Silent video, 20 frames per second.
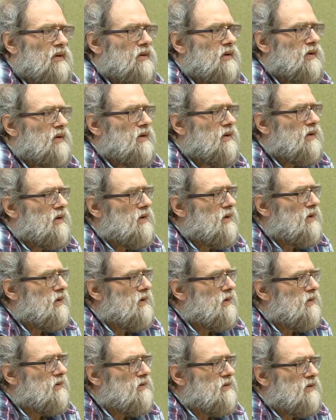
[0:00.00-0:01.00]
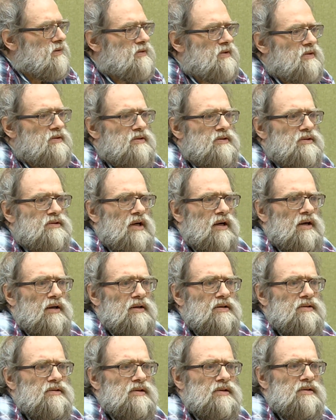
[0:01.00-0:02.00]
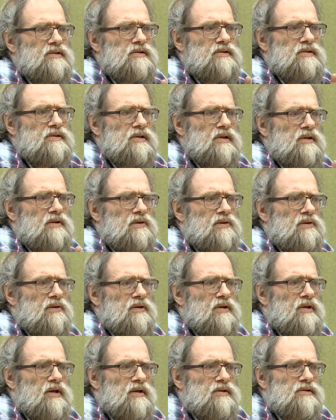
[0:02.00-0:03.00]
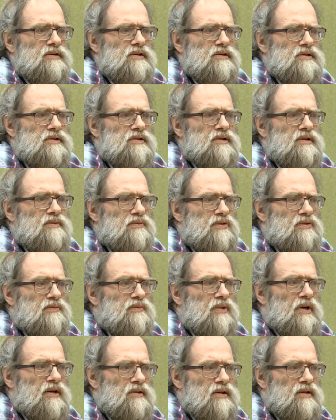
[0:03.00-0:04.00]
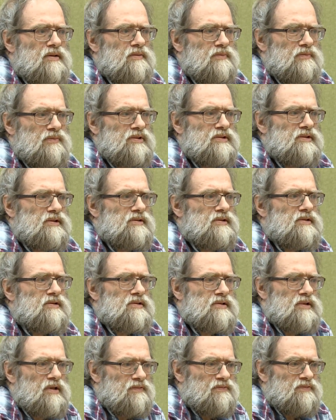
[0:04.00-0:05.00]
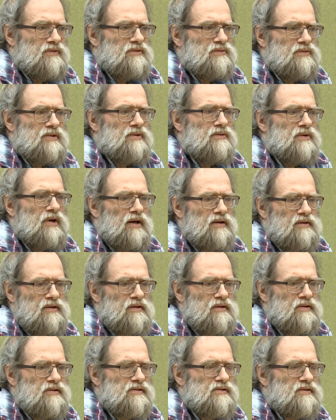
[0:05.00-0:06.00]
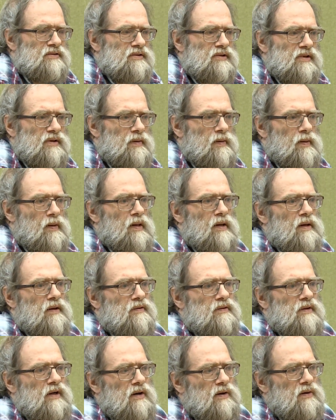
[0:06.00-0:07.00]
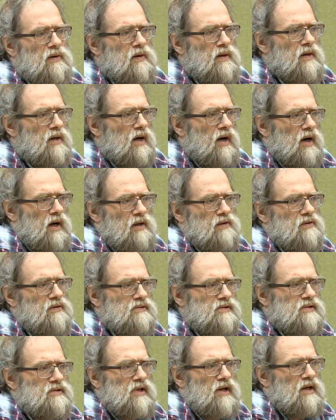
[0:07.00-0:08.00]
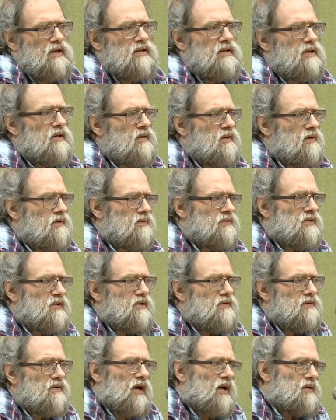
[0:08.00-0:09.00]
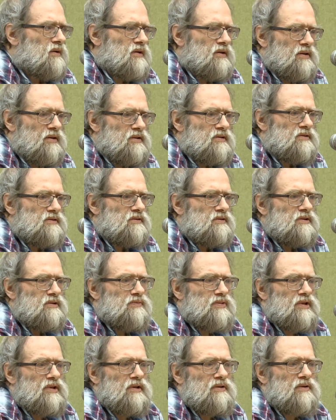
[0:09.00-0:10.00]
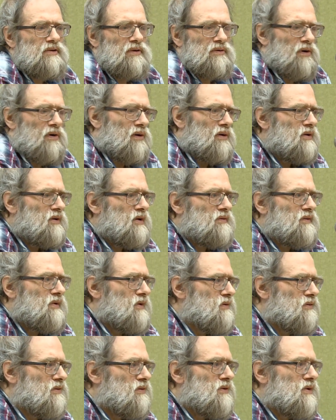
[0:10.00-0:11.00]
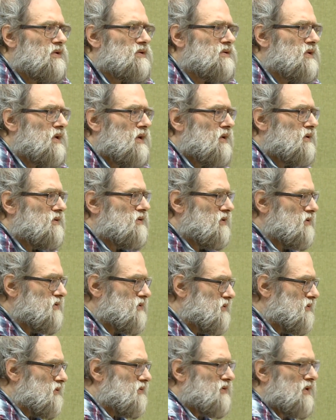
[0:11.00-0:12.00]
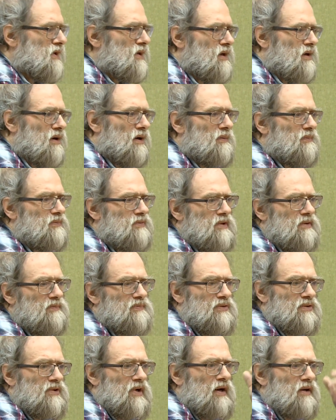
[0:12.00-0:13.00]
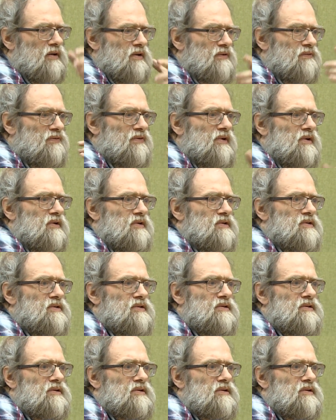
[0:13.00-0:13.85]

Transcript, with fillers: uh, you know, there's this R S S organization in Mumbai that busies itself with rewriting history. Now, I don't see any rewriting history being done. All that they do is just to rake up the Puranic figures